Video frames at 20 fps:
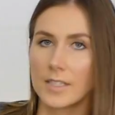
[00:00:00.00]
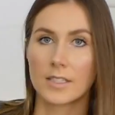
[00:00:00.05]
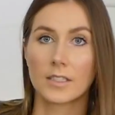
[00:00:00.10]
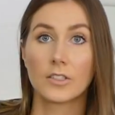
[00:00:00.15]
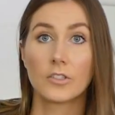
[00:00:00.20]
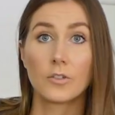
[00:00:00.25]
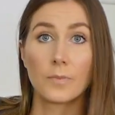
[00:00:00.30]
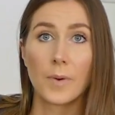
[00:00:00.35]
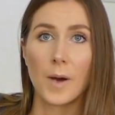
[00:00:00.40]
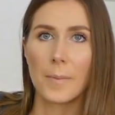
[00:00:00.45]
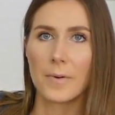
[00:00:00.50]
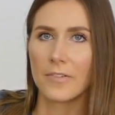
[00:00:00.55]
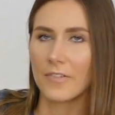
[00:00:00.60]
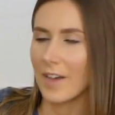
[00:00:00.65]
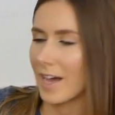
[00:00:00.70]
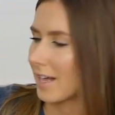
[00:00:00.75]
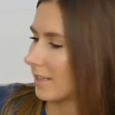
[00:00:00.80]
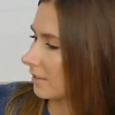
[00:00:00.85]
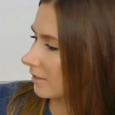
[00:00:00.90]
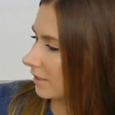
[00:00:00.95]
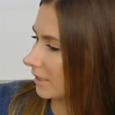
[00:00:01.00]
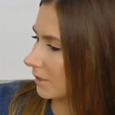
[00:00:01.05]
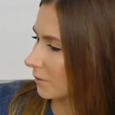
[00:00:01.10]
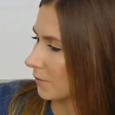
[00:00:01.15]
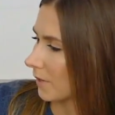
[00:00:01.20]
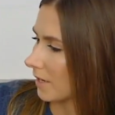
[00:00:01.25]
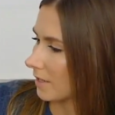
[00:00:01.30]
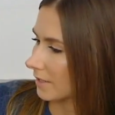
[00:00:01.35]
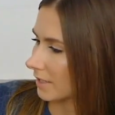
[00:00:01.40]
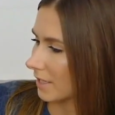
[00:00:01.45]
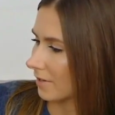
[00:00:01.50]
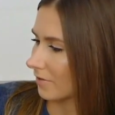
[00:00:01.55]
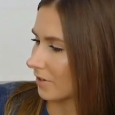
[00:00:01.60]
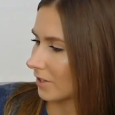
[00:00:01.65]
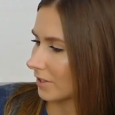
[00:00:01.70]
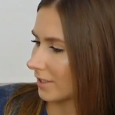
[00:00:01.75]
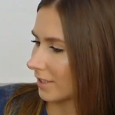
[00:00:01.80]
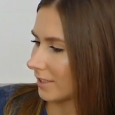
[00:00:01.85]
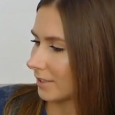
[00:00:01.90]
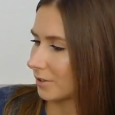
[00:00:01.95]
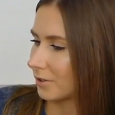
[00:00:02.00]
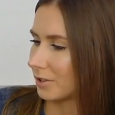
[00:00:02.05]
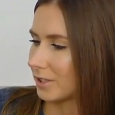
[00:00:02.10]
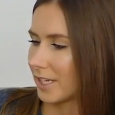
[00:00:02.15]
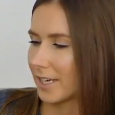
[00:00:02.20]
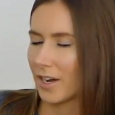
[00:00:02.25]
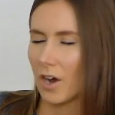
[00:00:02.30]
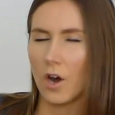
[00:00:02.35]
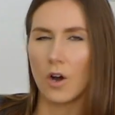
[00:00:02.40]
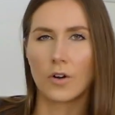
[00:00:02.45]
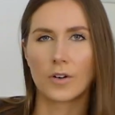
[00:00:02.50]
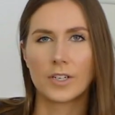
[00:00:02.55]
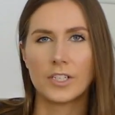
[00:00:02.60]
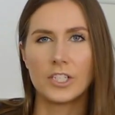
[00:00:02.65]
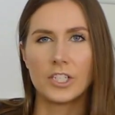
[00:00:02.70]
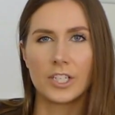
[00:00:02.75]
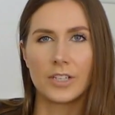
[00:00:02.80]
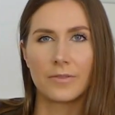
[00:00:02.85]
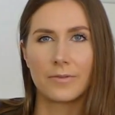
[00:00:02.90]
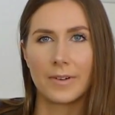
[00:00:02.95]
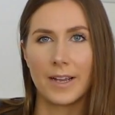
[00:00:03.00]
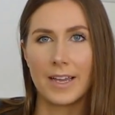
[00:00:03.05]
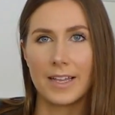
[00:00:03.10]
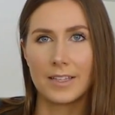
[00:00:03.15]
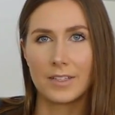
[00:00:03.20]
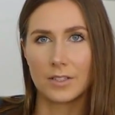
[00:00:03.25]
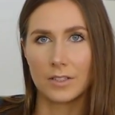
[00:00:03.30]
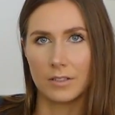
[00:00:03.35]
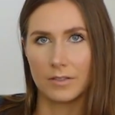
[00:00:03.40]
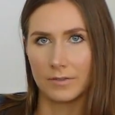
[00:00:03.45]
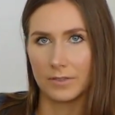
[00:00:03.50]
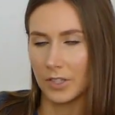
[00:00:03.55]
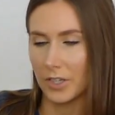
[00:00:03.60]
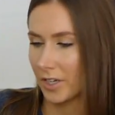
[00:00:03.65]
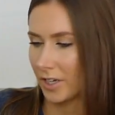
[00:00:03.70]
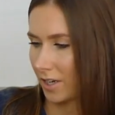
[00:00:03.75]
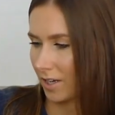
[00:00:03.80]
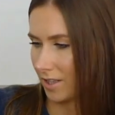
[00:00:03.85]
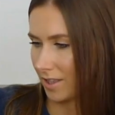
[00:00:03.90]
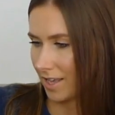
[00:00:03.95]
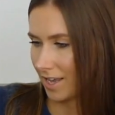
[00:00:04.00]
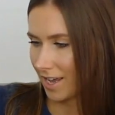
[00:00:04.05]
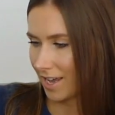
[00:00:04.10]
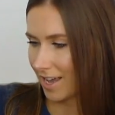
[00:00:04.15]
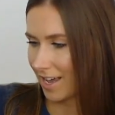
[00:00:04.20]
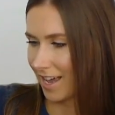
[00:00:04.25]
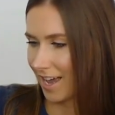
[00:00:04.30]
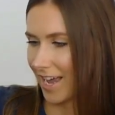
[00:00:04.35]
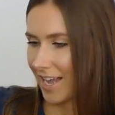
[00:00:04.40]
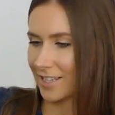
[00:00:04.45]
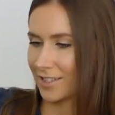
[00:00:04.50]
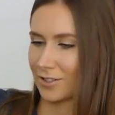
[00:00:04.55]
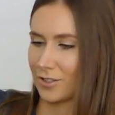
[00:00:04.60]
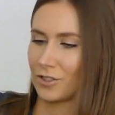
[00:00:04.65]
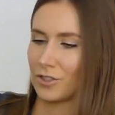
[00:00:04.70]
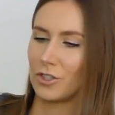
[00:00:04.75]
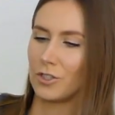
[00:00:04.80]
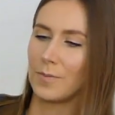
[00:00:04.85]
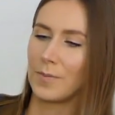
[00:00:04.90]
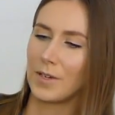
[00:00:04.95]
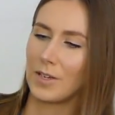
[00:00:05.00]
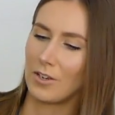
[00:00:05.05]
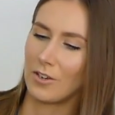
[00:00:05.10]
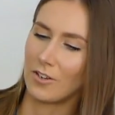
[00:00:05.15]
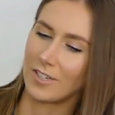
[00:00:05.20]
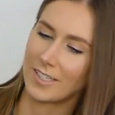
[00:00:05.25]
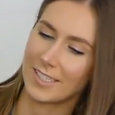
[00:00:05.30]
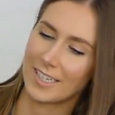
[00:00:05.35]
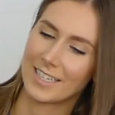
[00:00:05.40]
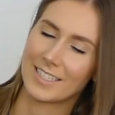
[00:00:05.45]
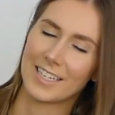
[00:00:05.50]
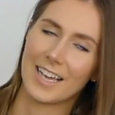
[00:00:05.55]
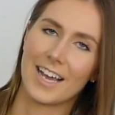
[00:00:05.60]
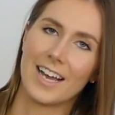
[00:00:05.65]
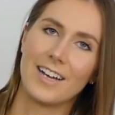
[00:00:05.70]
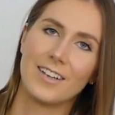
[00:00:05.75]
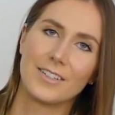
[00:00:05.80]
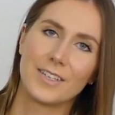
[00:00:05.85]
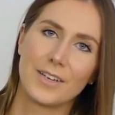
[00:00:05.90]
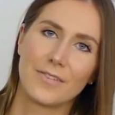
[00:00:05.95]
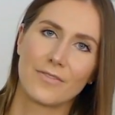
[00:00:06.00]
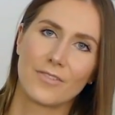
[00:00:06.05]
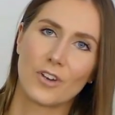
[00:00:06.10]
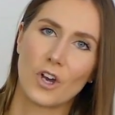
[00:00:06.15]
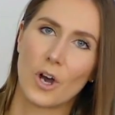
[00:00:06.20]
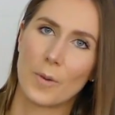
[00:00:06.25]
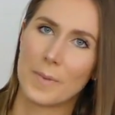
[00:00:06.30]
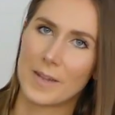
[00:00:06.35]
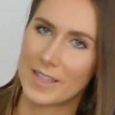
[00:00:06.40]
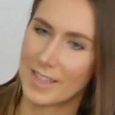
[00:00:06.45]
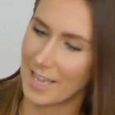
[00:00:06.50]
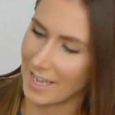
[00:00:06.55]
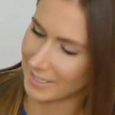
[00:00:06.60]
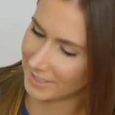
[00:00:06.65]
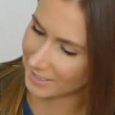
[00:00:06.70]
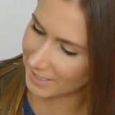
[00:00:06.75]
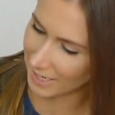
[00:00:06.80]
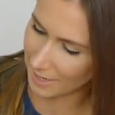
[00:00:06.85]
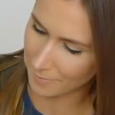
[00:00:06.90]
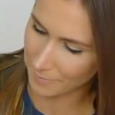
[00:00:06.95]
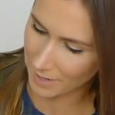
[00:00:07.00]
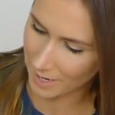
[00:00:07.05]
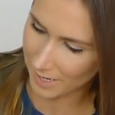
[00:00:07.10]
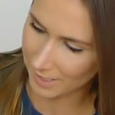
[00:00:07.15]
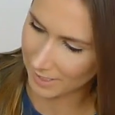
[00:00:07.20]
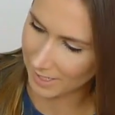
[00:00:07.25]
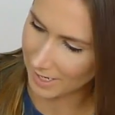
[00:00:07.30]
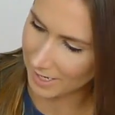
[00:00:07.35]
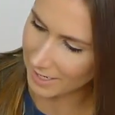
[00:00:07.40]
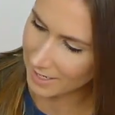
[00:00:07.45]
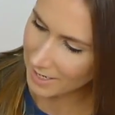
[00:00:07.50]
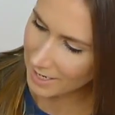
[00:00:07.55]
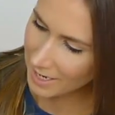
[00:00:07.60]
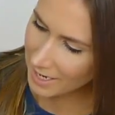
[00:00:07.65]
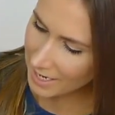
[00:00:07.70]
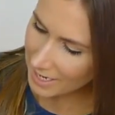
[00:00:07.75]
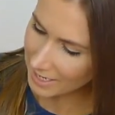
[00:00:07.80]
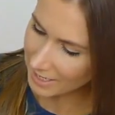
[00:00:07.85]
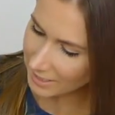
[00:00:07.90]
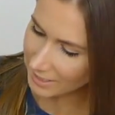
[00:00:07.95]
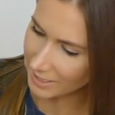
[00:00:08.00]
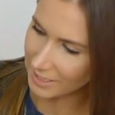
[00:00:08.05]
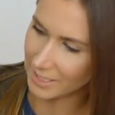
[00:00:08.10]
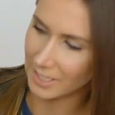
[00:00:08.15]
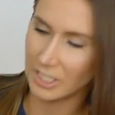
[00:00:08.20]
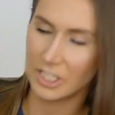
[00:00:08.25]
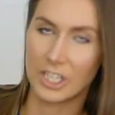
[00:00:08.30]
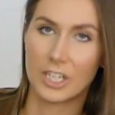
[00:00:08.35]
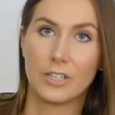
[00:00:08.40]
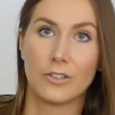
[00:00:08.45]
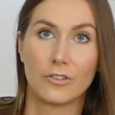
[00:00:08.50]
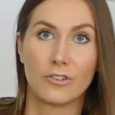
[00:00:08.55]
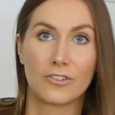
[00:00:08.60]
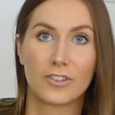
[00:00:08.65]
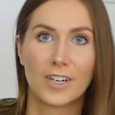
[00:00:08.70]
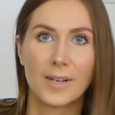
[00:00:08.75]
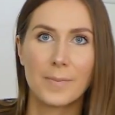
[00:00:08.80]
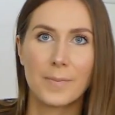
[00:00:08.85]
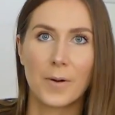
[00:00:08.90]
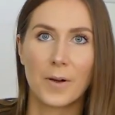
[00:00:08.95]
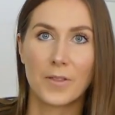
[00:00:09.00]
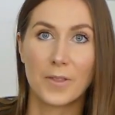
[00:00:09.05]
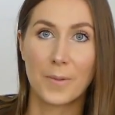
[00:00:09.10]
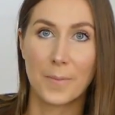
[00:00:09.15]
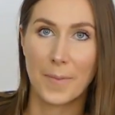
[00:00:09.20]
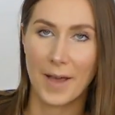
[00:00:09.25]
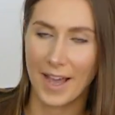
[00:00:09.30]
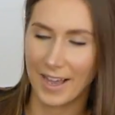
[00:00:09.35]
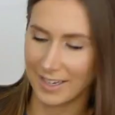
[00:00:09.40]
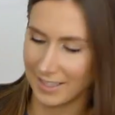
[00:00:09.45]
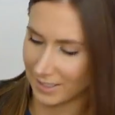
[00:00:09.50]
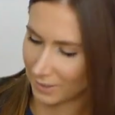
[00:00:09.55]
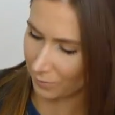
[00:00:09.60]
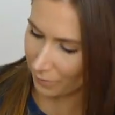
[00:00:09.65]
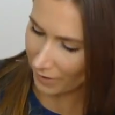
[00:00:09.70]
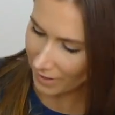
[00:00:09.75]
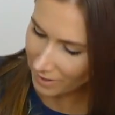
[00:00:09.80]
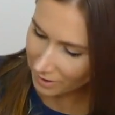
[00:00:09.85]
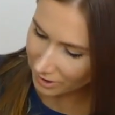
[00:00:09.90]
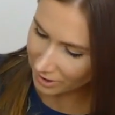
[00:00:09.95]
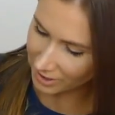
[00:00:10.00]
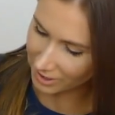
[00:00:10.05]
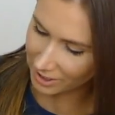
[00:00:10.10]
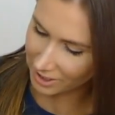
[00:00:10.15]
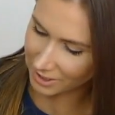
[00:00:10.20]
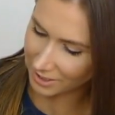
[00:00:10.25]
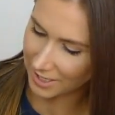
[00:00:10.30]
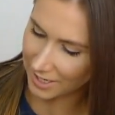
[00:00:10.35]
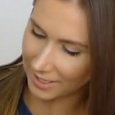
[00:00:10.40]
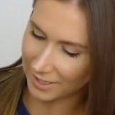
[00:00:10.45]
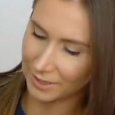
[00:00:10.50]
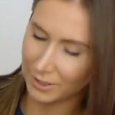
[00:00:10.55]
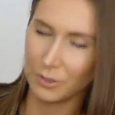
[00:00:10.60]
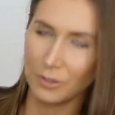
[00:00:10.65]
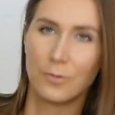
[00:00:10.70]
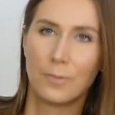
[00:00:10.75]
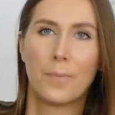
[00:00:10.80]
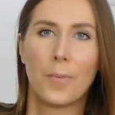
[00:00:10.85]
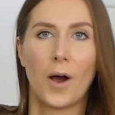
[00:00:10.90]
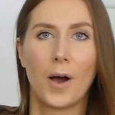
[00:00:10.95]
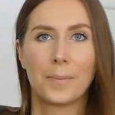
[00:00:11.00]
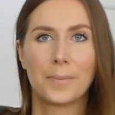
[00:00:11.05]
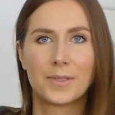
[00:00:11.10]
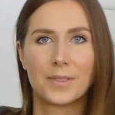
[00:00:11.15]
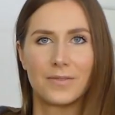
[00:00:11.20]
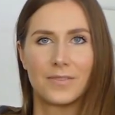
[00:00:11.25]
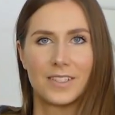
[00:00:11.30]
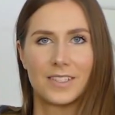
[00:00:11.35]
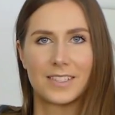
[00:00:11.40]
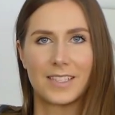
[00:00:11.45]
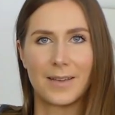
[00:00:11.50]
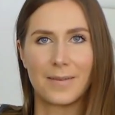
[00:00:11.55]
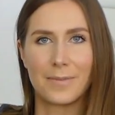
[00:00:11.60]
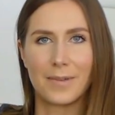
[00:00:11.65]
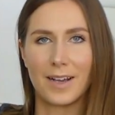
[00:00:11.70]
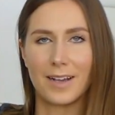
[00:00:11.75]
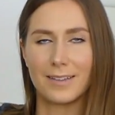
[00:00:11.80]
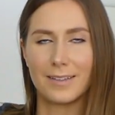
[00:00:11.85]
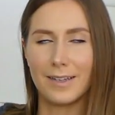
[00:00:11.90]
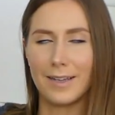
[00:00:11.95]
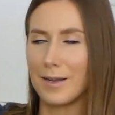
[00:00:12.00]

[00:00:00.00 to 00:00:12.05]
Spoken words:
There's a little pop of color as well, so they've got the little like orangey red sort of logo there and super cute detail. They've copied that same color into the gel grip on the back as well, so there's just like little pops of the same color.